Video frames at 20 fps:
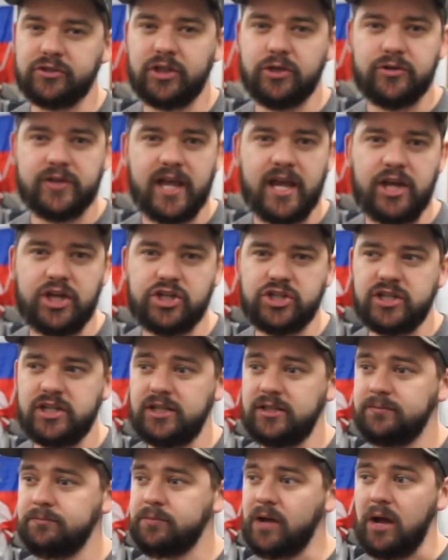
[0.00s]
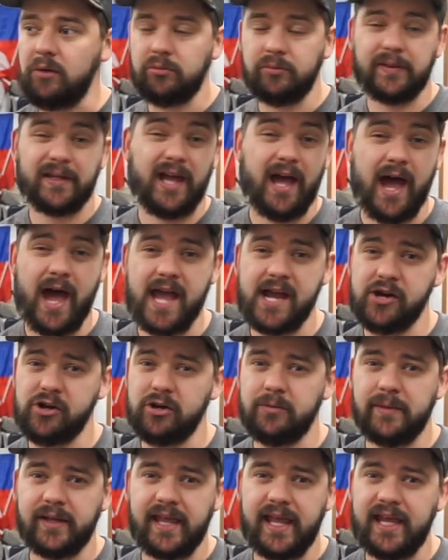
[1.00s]
location, probably hire
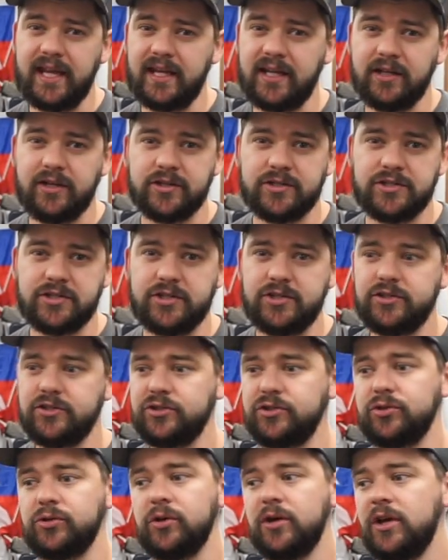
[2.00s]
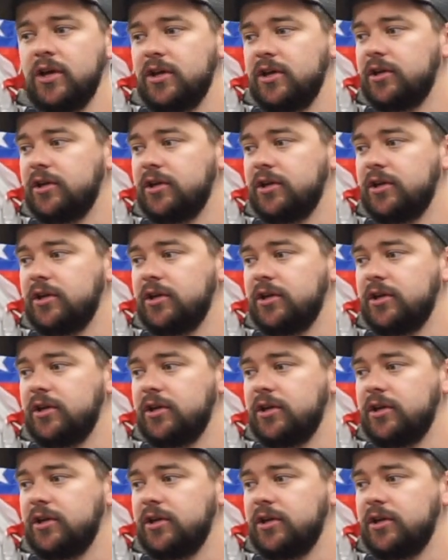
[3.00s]
a mechanic or two,